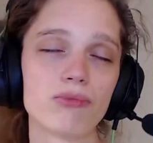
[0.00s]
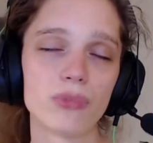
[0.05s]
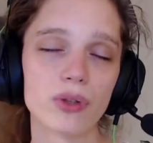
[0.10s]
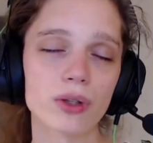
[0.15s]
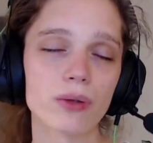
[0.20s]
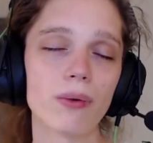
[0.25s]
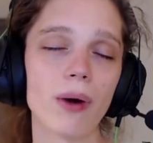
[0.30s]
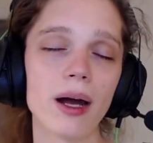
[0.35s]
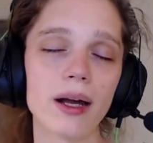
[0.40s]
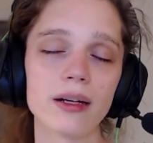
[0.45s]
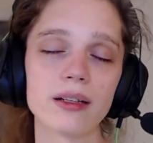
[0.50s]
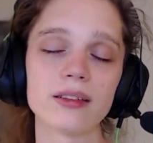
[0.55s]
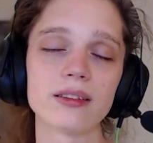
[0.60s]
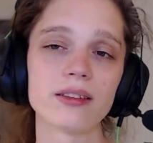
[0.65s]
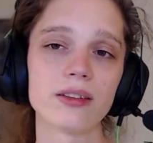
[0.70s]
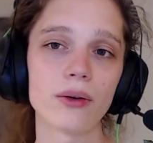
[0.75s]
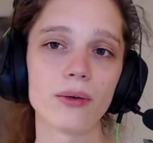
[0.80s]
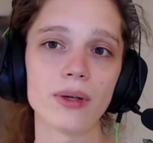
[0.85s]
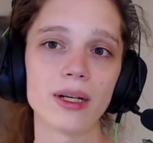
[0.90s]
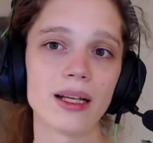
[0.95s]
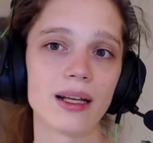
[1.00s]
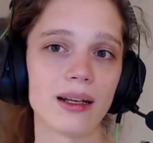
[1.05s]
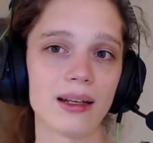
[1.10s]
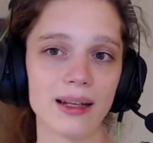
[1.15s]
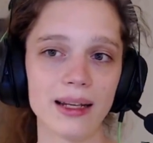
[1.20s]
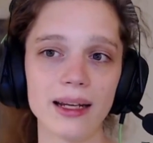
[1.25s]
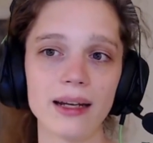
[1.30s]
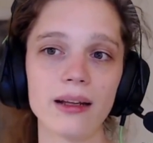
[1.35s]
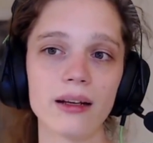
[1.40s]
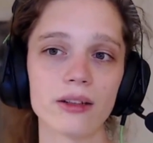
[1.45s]
requires only a
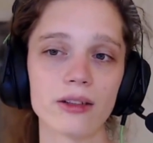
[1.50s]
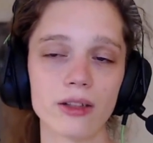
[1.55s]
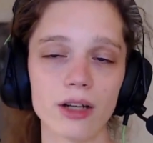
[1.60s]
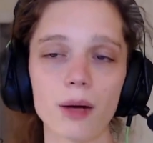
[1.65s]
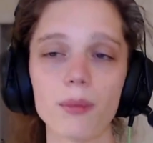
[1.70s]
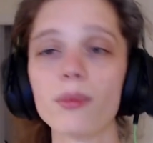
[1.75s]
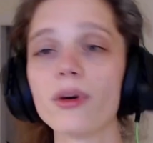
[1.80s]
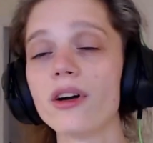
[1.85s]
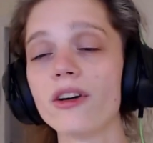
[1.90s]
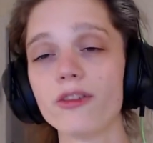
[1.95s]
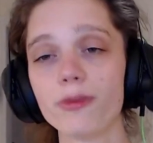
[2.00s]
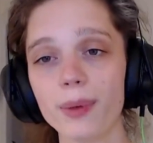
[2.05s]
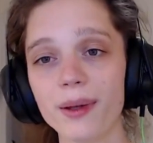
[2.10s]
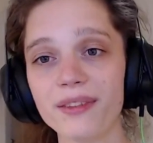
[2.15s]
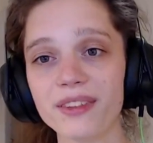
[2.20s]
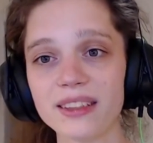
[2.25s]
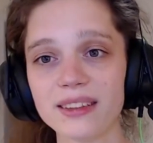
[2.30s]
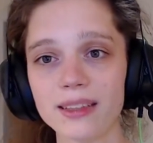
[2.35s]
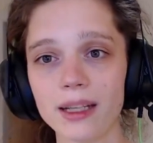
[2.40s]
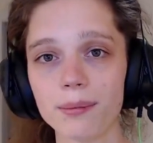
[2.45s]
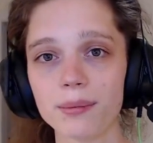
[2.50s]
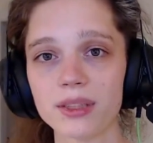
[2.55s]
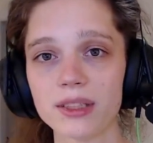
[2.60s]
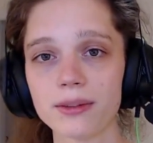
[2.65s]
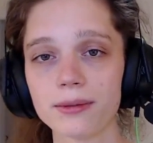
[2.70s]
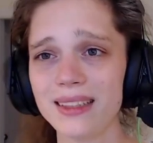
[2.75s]
linear number of pivot steps?